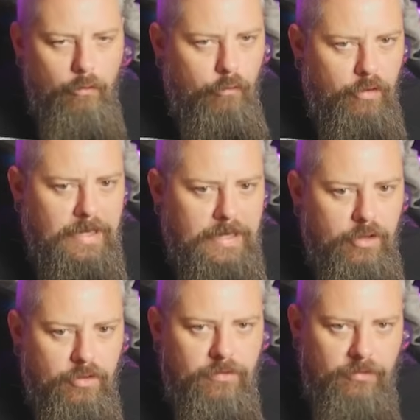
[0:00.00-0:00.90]

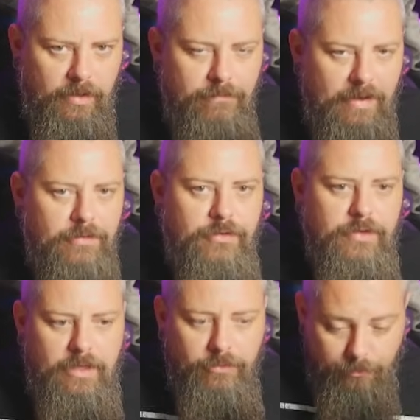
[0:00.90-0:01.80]
Really good
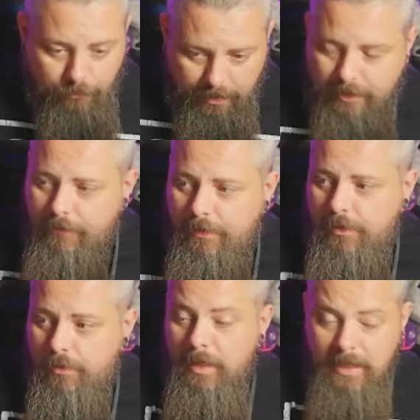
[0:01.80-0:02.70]
investigation, really good
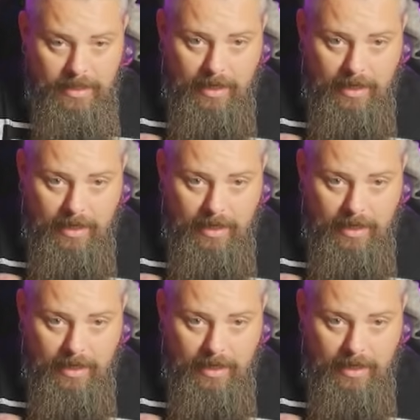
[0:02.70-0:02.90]
video.